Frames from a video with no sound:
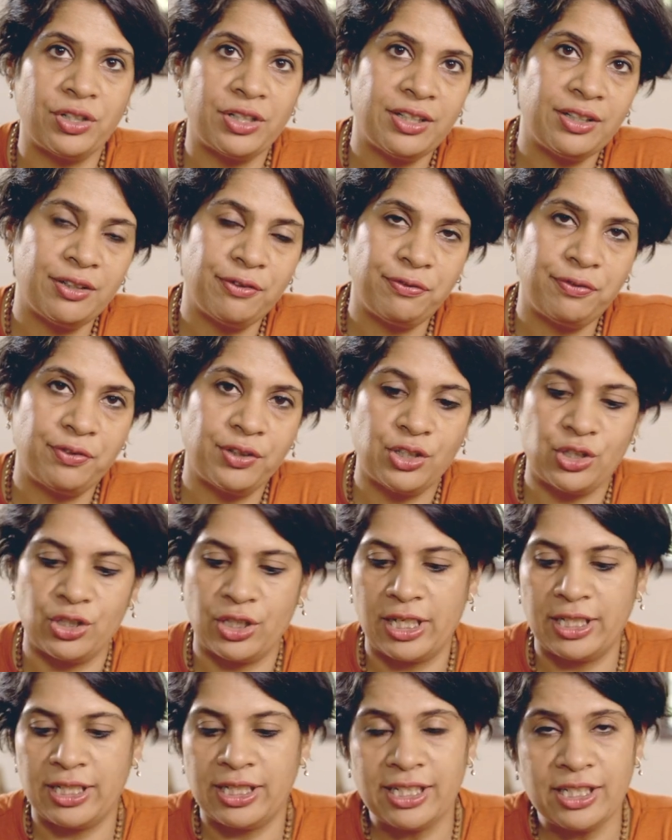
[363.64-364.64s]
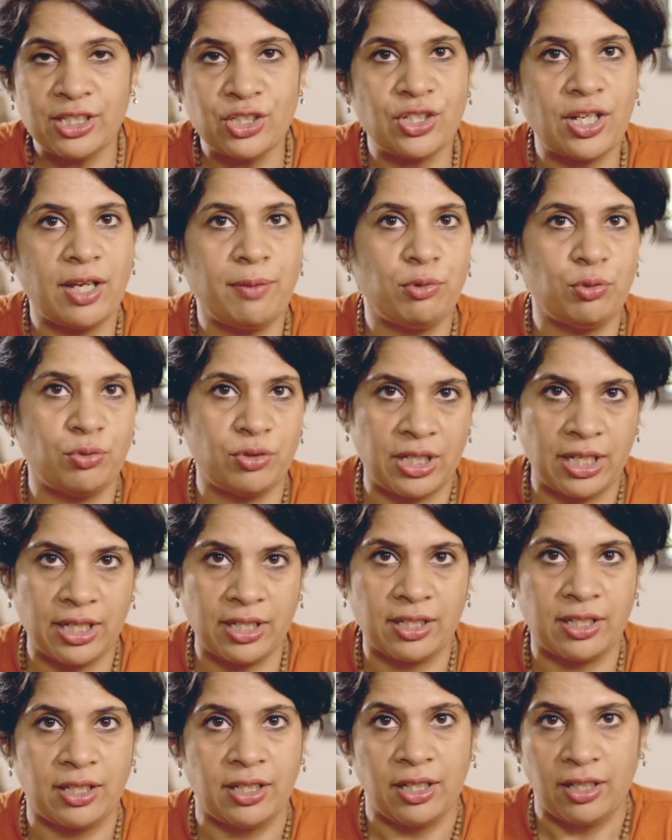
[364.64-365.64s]
it in the fridge, and each time you
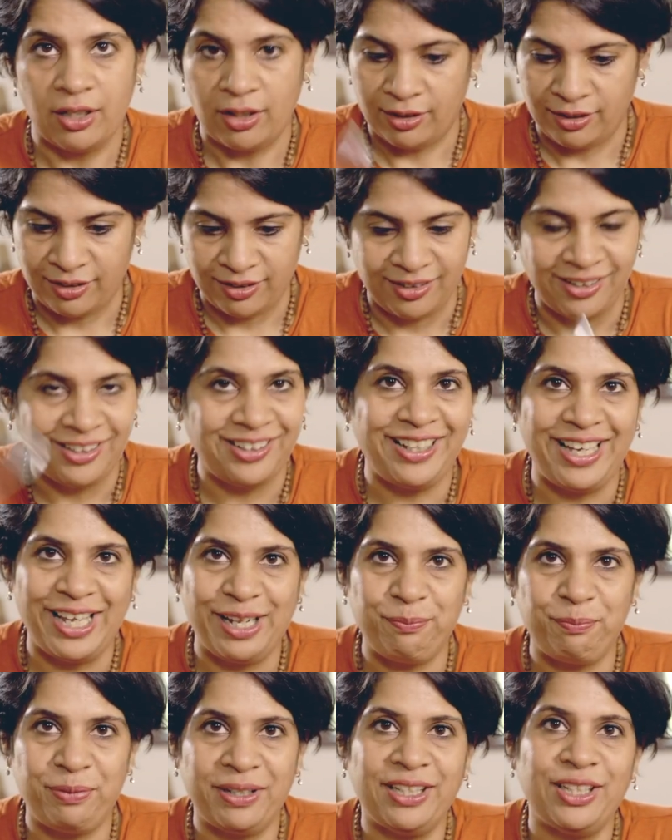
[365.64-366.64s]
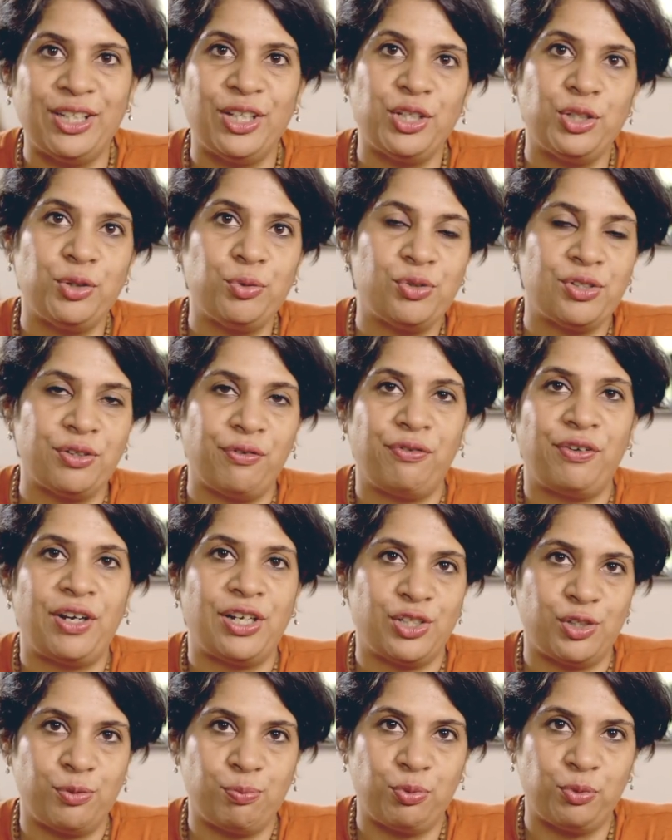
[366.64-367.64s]
take a helping, use a
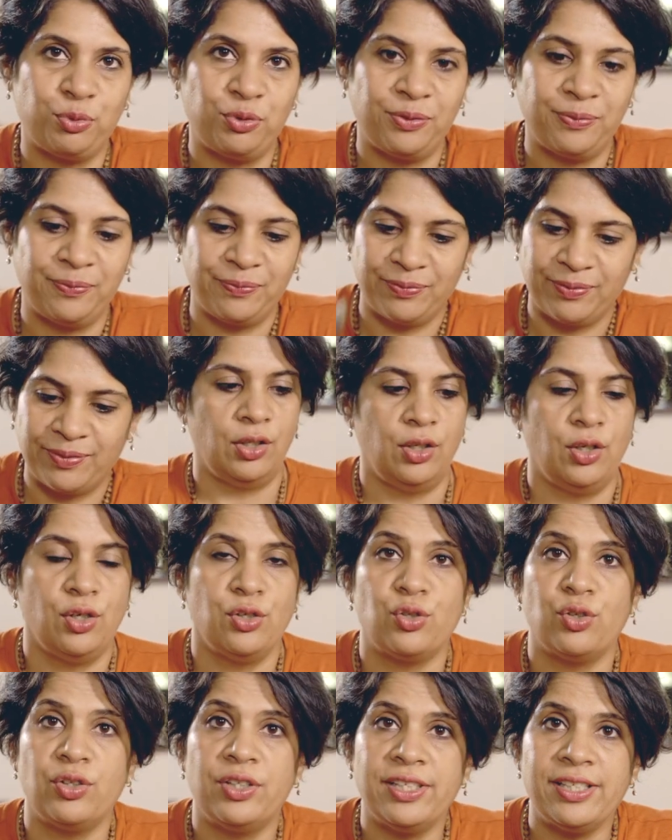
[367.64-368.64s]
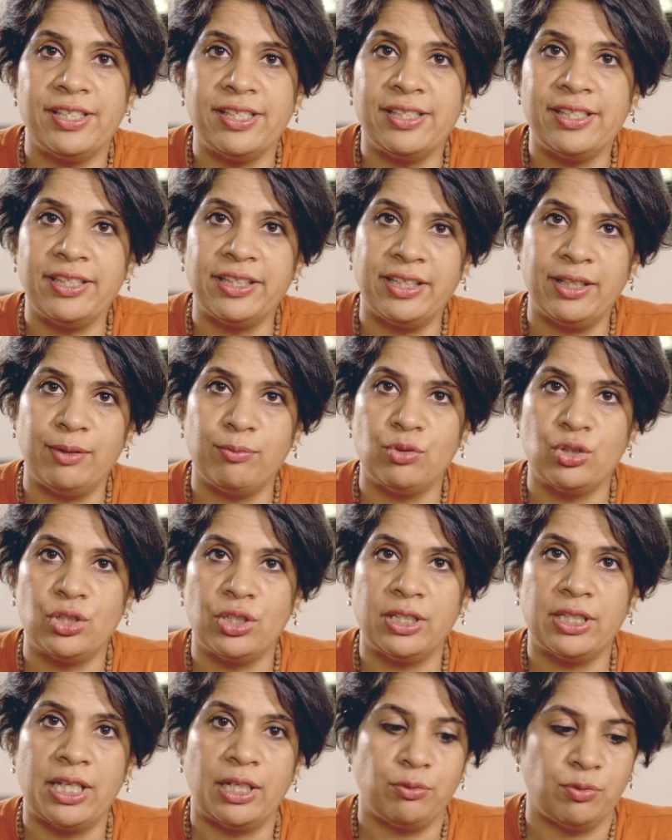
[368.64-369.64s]
fresh spoon. So this is the
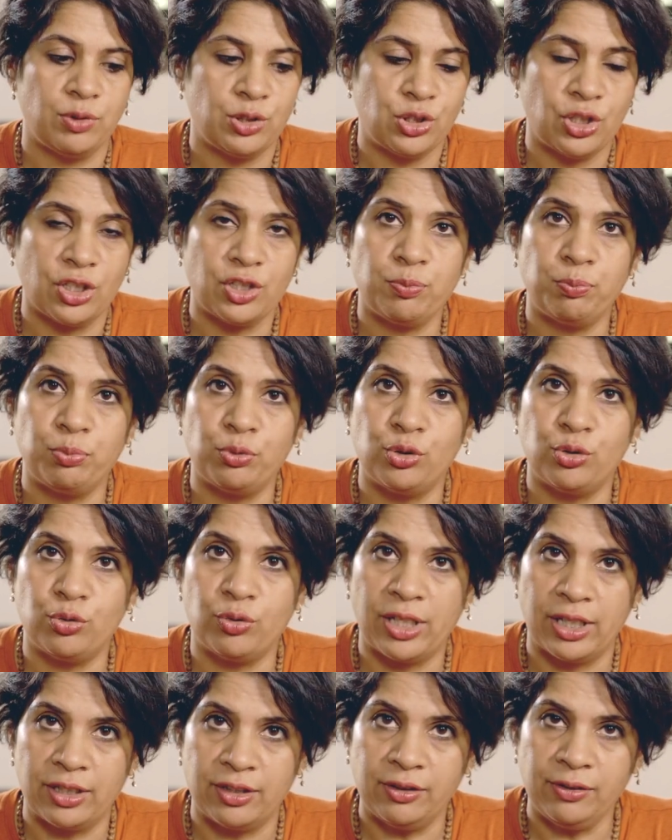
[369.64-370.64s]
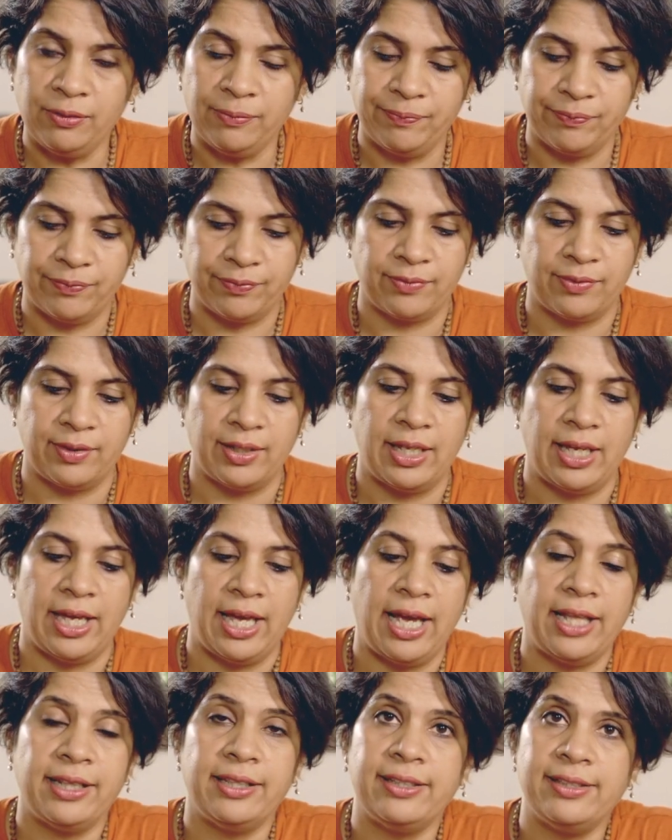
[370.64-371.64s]
kimchi that we just put together,
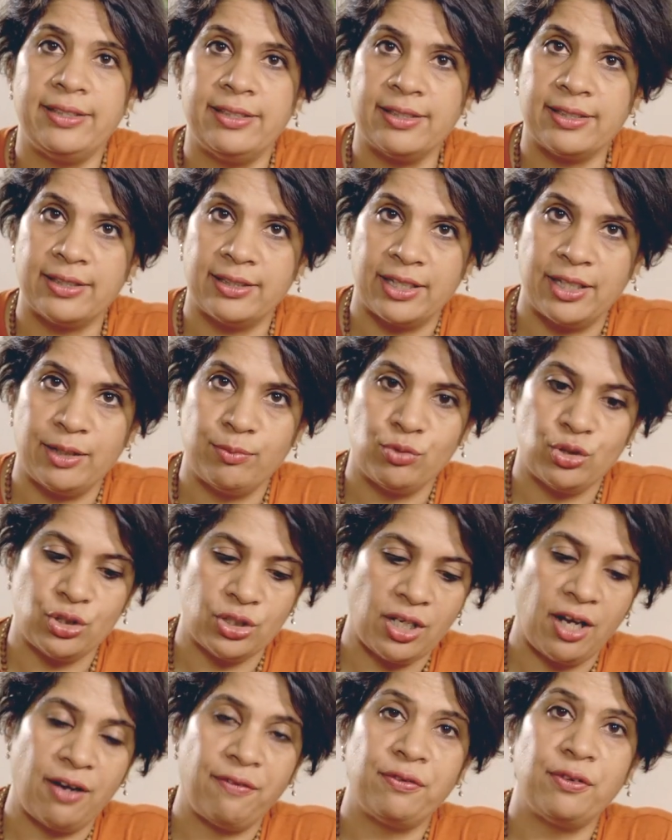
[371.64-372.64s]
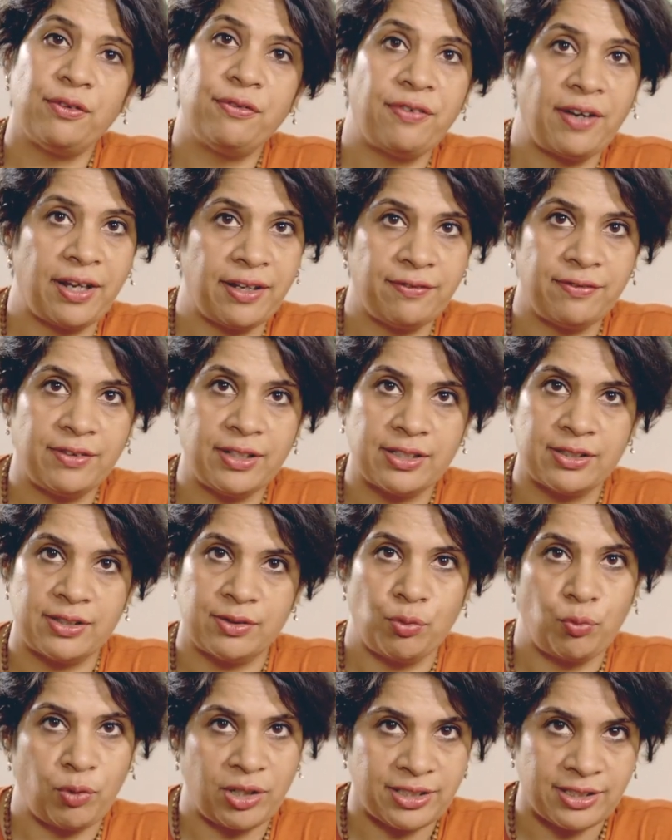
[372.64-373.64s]
and this is kimchi after 5
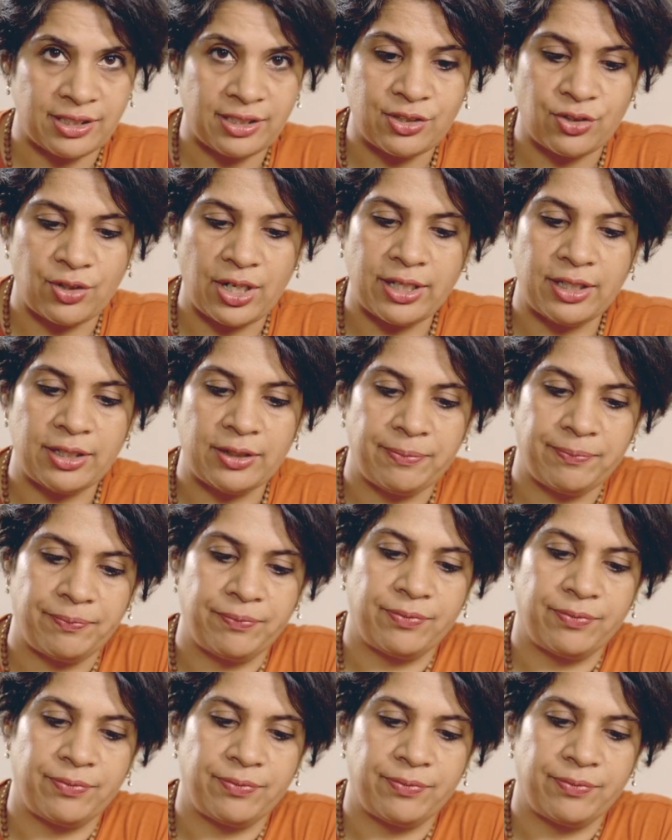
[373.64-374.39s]
days once it's ready.